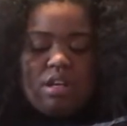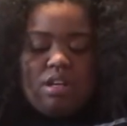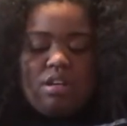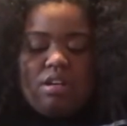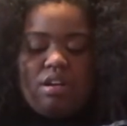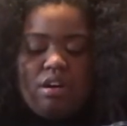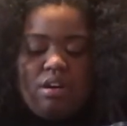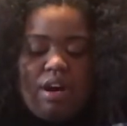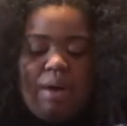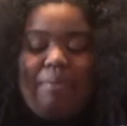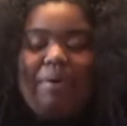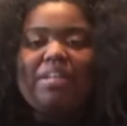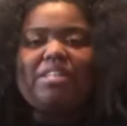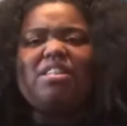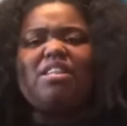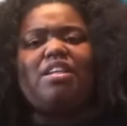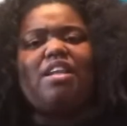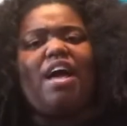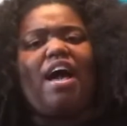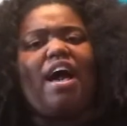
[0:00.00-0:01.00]
You know, I
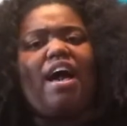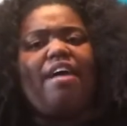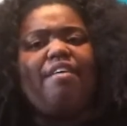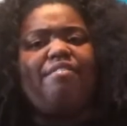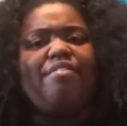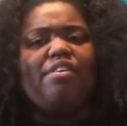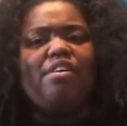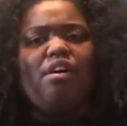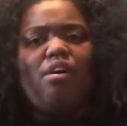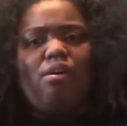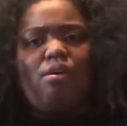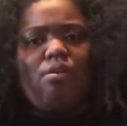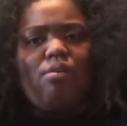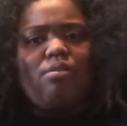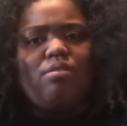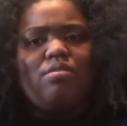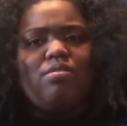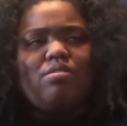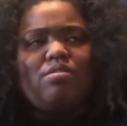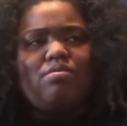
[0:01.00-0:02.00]
watched The Knives
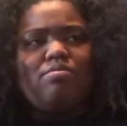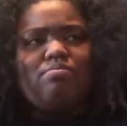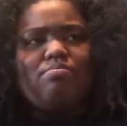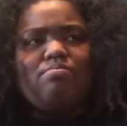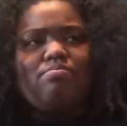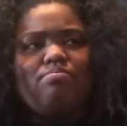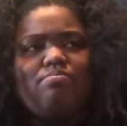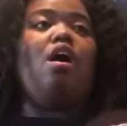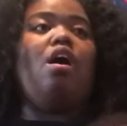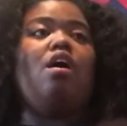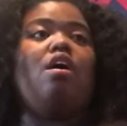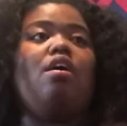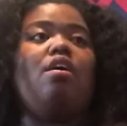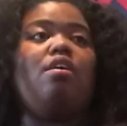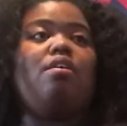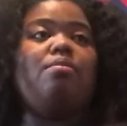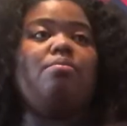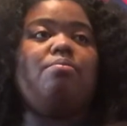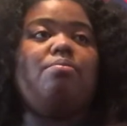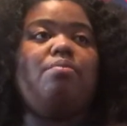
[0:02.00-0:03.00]
Nose.
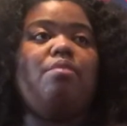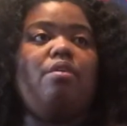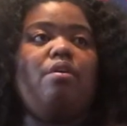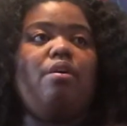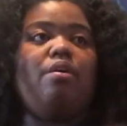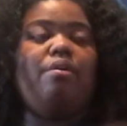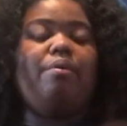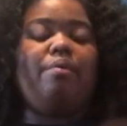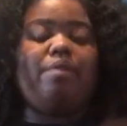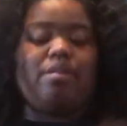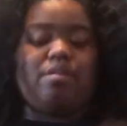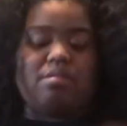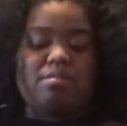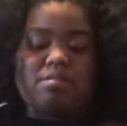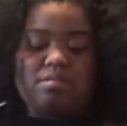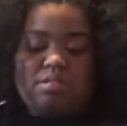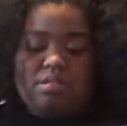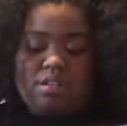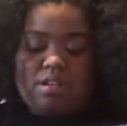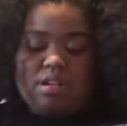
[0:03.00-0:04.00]
Um, who
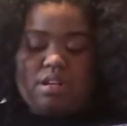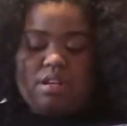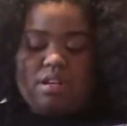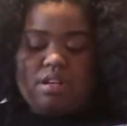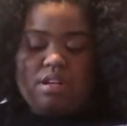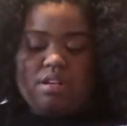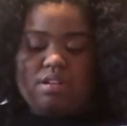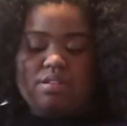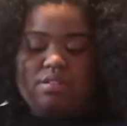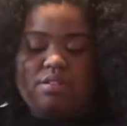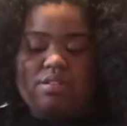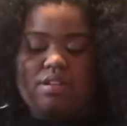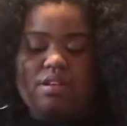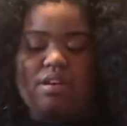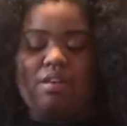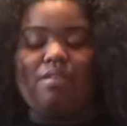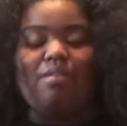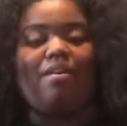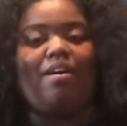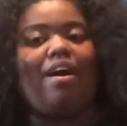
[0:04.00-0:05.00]
else?
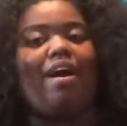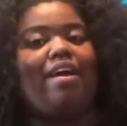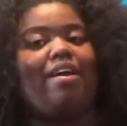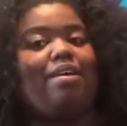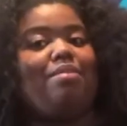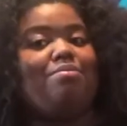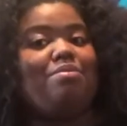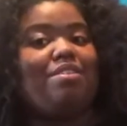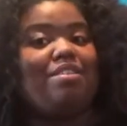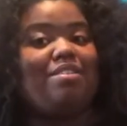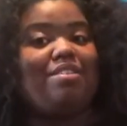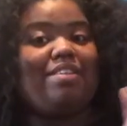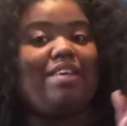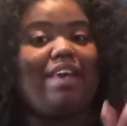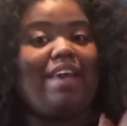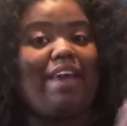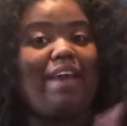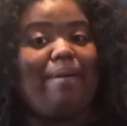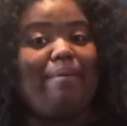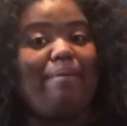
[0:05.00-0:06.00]
Oh, I Am Just
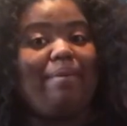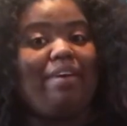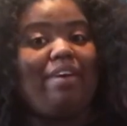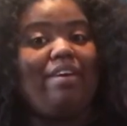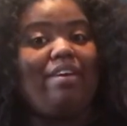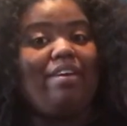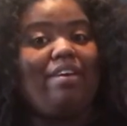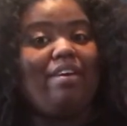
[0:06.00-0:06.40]
Airy.